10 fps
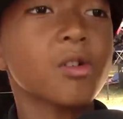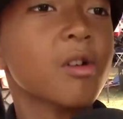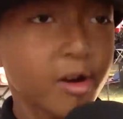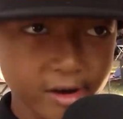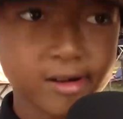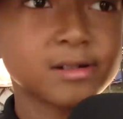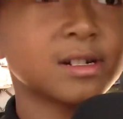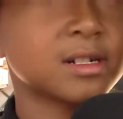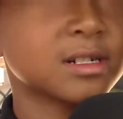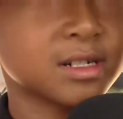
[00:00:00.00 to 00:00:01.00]
The
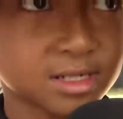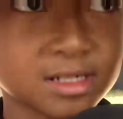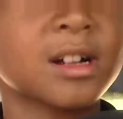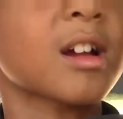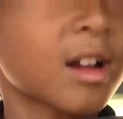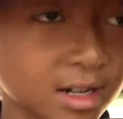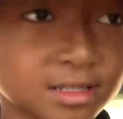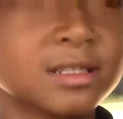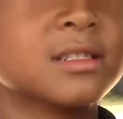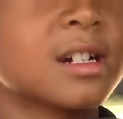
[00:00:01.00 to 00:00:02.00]
medals? So
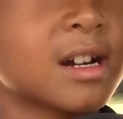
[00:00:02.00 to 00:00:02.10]
yeah.